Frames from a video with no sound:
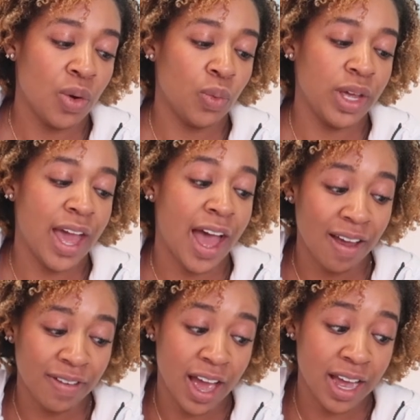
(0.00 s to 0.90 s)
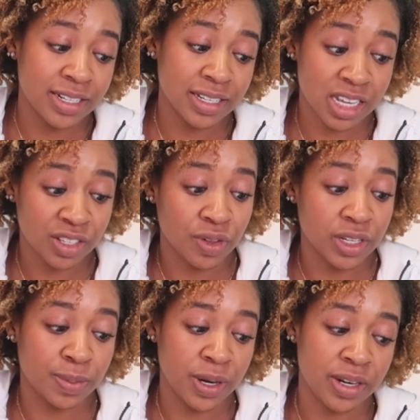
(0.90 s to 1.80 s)
We have had successful
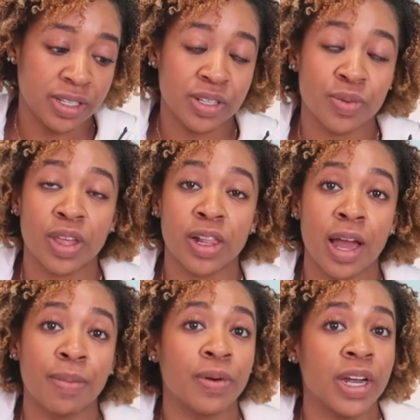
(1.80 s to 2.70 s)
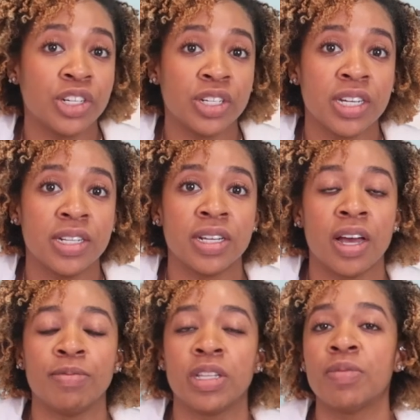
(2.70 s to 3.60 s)
experiences with
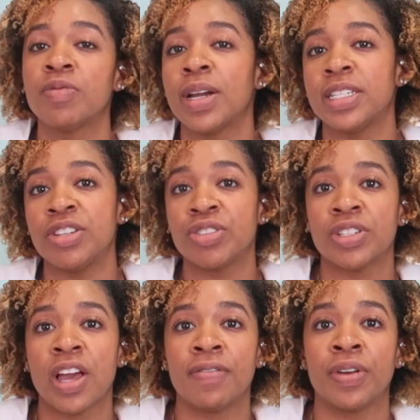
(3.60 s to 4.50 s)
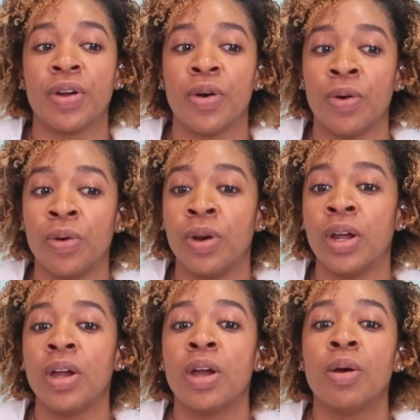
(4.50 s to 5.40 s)
collaborations. Some of my teachers have their own
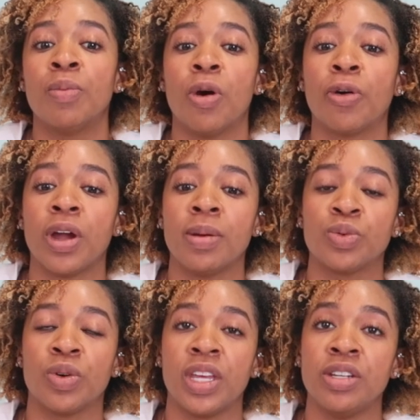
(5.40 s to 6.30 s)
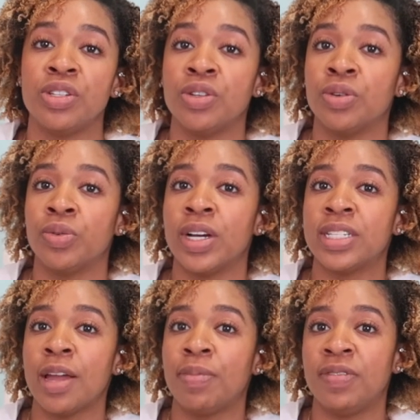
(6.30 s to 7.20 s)
programs where they do a
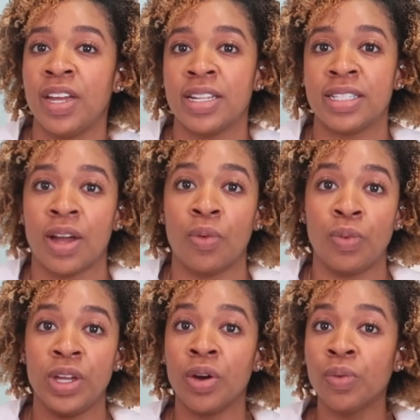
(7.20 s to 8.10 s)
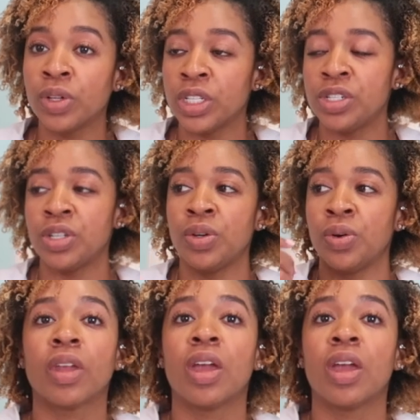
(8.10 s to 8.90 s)
type of dance that we don't really do.